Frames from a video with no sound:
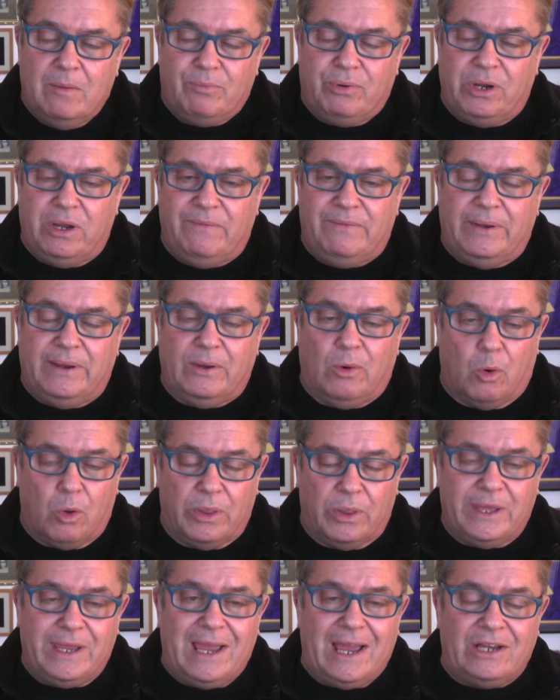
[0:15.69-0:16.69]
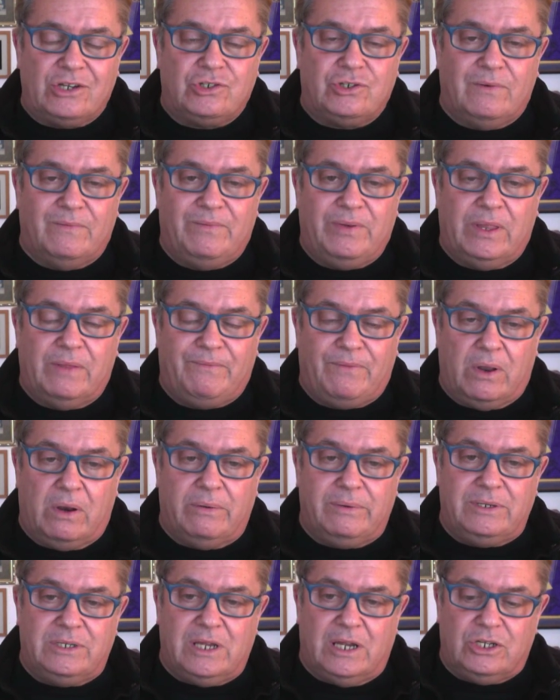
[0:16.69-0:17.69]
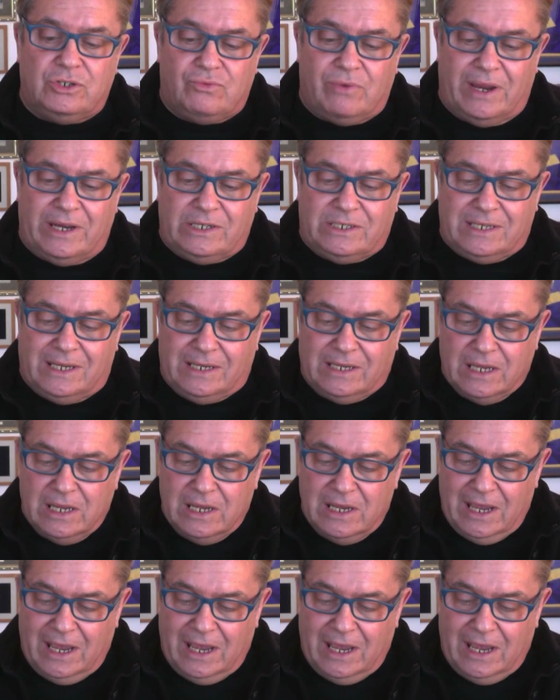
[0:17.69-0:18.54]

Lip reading: previewing all the action for the following day's racing.